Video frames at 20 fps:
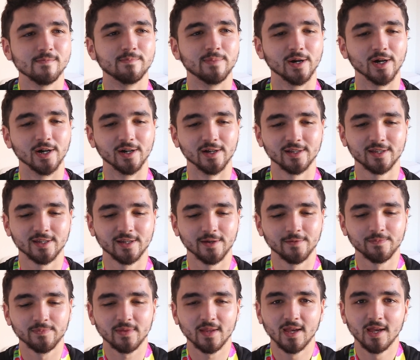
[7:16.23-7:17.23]
But
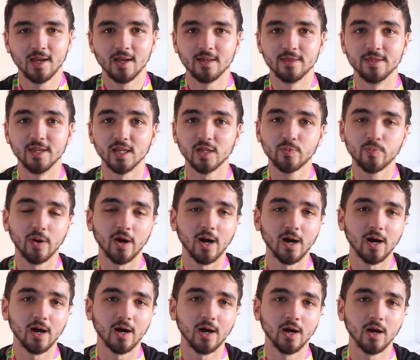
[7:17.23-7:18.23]
this
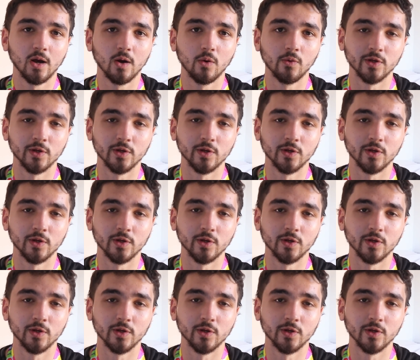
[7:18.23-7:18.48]
part